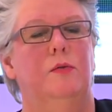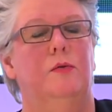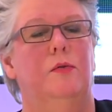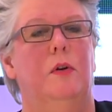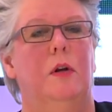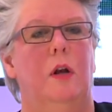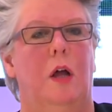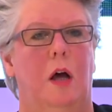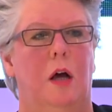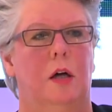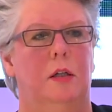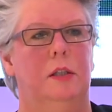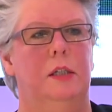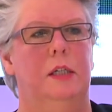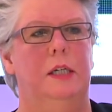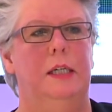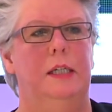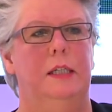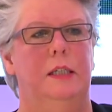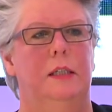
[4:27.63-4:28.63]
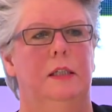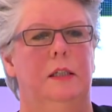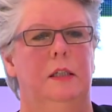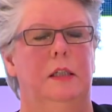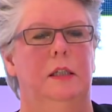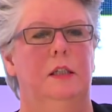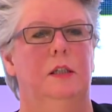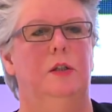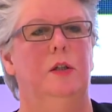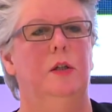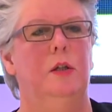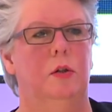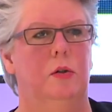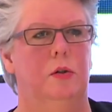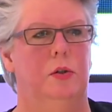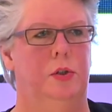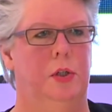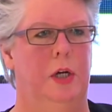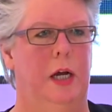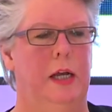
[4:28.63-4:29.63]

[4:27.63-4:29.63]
of glass is huge.